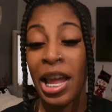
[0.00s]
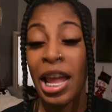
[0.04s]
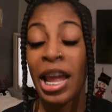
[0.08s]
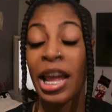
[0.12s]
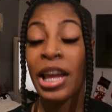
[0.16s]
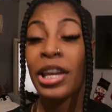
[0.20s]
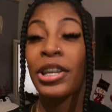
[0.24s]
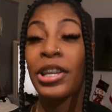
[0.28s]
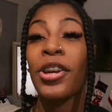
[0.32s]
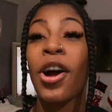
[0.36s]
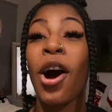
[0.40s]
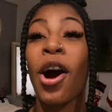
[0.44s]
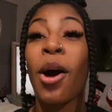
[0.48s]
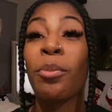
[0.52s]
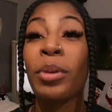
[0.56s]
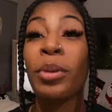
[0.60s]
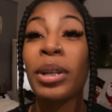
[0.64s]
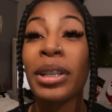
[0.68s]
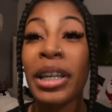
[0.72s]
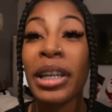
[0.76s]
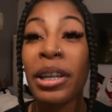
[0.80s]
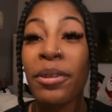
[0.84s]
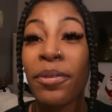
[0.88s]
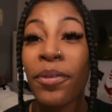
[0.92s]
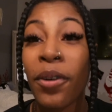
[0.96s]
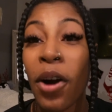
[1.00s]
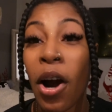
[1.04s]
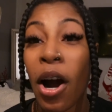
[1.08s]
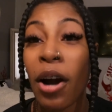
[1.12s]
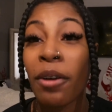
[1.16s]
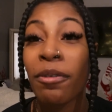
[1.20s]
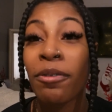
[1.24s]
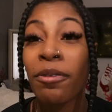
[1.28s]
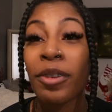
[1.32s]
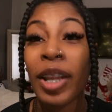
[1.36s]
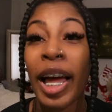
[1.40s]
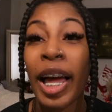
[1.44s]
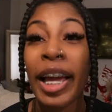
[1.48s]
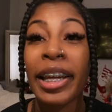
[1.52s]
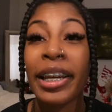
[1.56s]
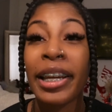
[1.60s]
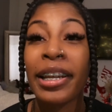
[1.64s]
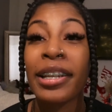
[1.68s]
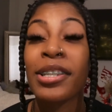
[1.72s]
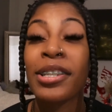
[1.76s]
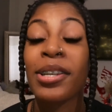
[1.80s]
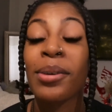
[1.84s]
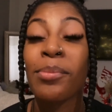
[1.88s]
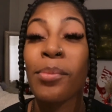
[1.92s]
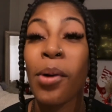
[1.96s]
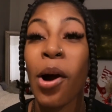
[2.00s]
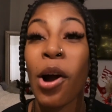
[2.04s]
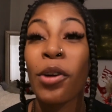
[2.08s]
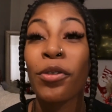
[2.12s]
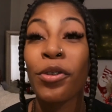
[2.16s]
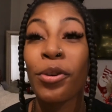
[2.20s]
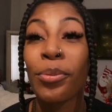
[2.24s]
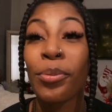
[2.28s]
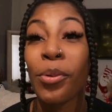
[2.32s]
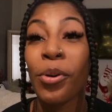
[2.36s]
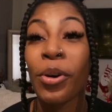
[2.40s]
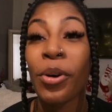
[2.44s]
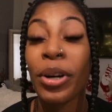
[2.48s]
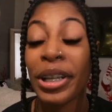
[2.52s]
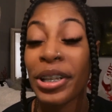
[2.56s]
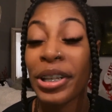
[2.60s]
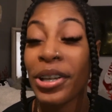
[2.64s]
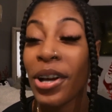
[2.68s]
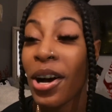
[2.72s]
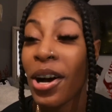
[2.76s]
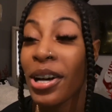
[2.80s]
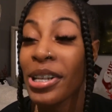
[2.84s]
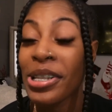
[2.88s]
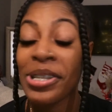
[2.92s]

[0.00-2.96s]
And y'all, we leave for our flight tomorrow morning, y'all.